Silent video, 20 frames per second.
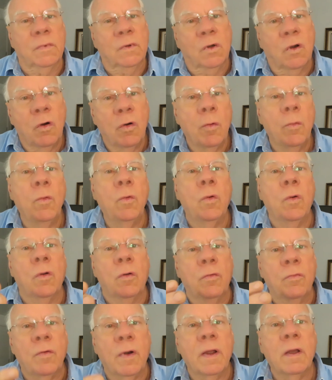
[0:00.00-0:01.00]
go
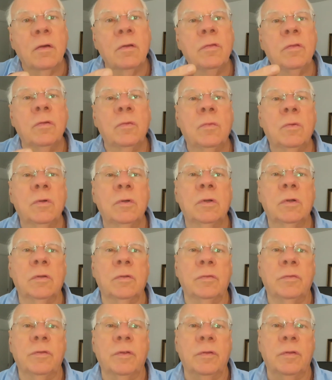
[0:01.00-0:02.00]
around the
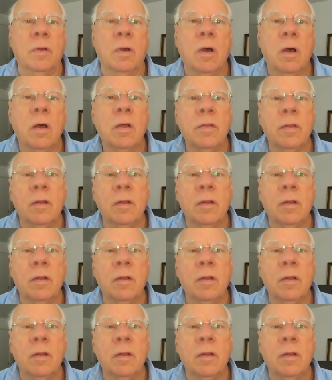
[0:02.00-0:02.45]
world to all